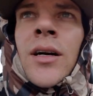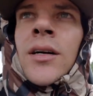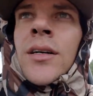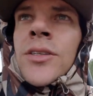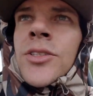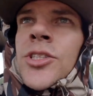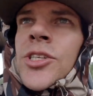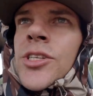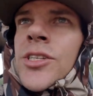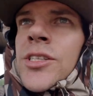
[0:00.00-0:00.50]

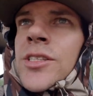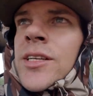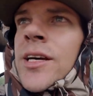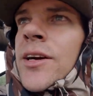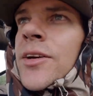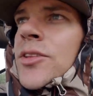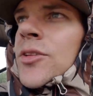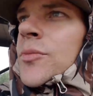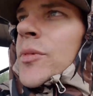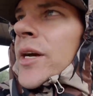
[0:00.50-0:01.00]
just south
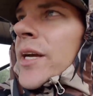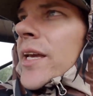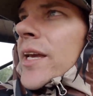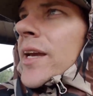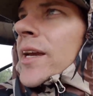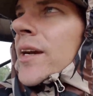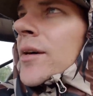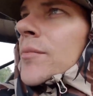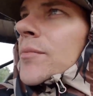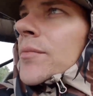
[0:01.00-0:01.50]
of my
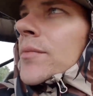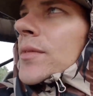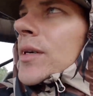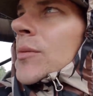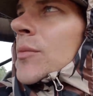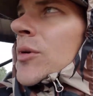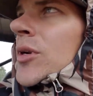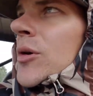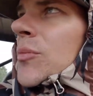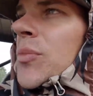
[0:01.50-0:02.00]
camp. I'm
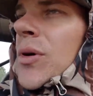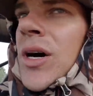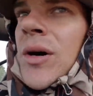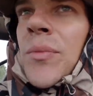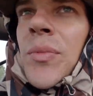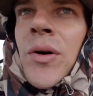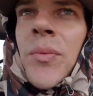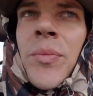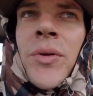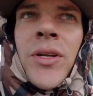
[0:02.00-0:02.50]
gonna pop
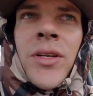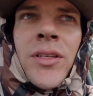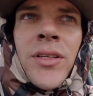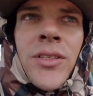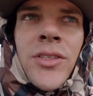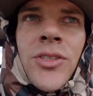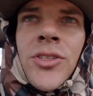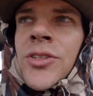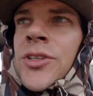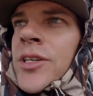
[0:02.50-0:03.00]
up into these
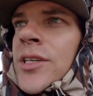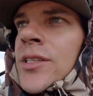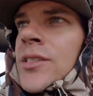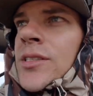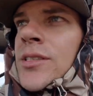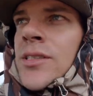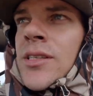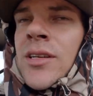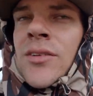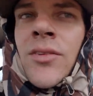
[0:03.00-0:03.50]
trees and
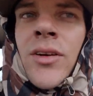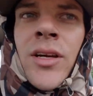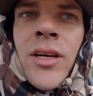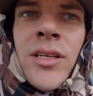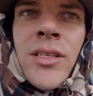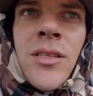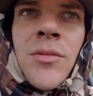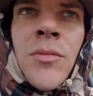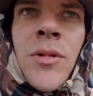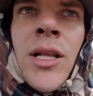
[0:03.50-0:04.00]
see if I can get
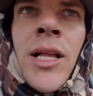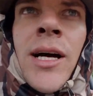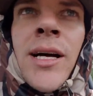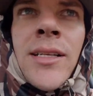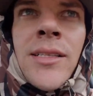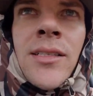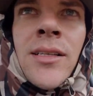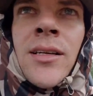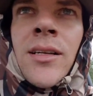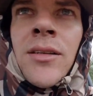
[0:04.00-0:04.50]
some glass
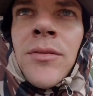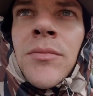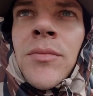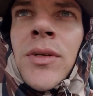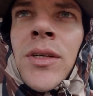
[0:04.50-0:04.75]
on them.